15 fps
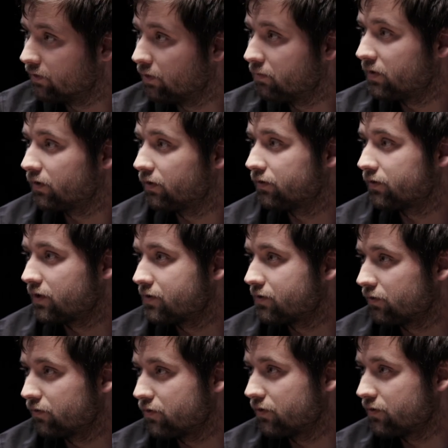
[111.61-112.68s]
the Open Contrail
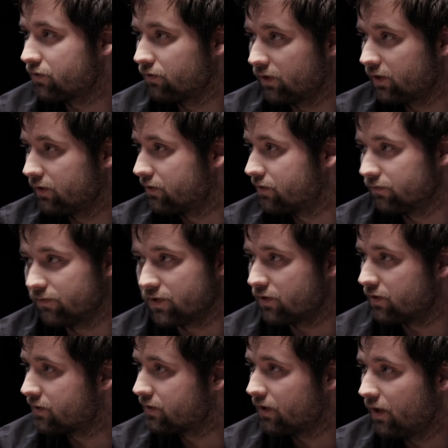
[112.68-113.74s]
solutions together
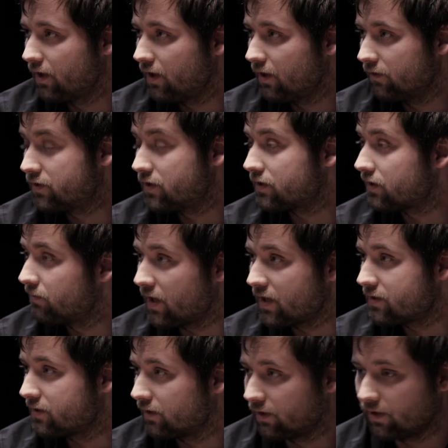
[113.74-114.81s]
which is which is
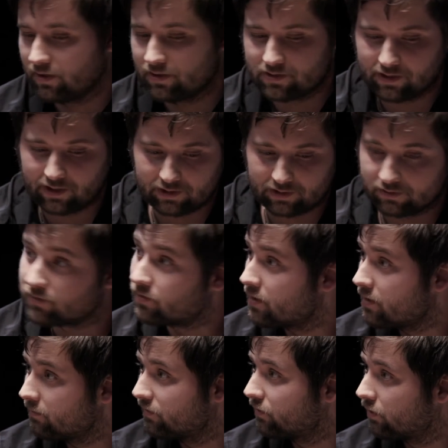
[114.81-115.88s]
amazing eh? it's like a
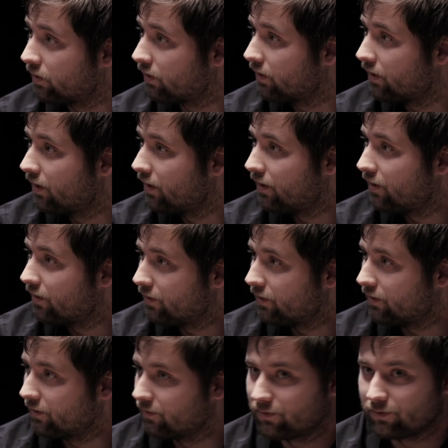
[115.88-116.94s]
dream for
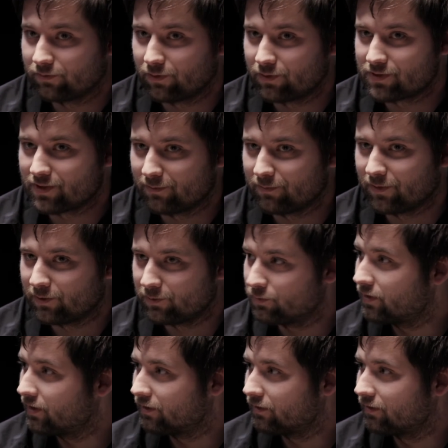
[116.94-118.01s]
uh, for, for someone who
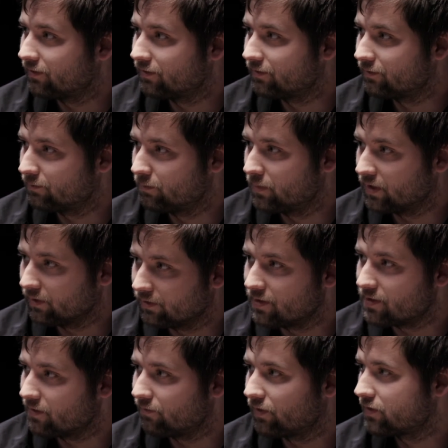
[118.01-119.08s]
can build
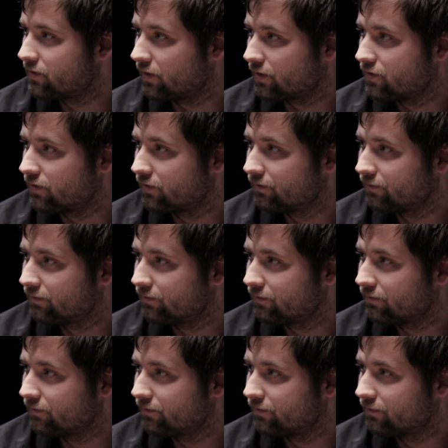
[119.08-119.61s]
this infrastructure